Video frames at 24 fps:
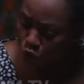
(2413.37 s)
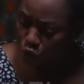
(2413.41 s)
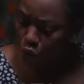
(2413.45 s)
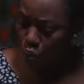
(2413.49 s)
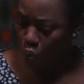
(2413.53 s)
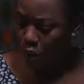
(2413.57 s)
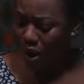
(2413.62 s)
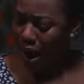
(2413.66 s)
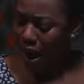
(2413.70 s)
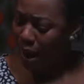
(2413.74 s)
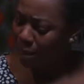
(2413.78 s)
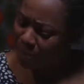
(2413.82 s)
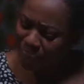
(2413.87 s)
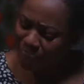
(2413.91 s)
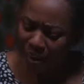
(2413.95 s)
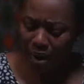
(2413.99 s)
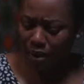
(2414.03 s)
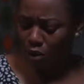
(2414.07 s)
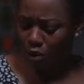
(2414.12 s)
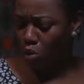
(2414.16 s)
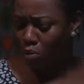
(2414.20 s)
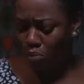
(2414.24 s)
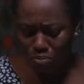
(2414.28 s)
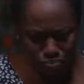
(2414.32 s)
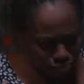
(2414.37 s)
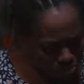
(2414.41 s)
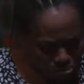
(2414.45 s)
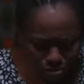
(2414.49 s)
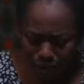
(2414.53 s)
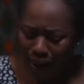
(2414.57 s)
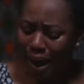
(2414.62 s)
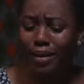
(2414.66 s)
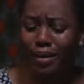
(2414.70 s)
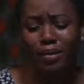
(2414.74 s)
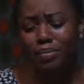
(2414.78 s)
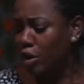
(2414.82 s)
the way. I beg.
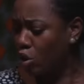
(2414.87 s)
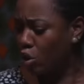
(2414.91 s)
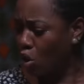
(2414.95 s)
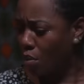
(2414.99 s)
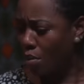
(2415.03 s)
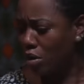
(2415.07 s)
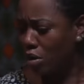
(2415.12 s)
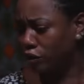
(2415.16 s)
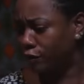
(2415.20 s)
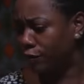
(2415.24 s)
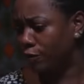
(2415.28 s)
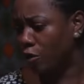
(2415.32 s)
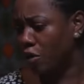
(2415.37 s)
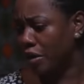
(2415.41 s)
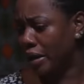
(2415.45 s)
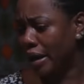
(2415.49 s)
Carry me come out for